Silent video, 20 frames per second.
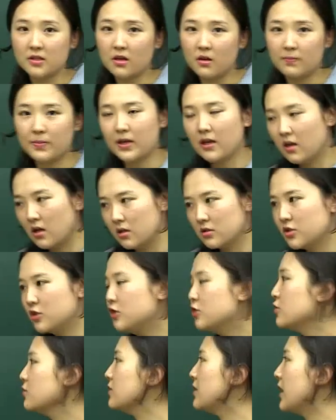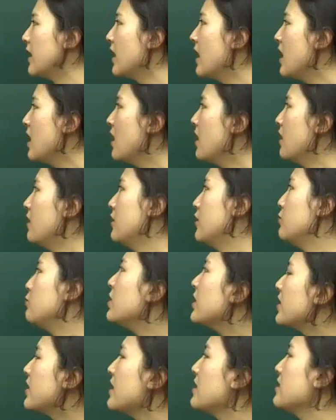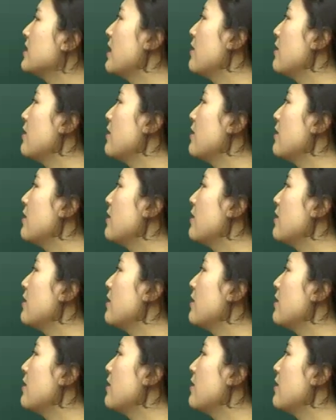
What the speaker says: up, because usually we think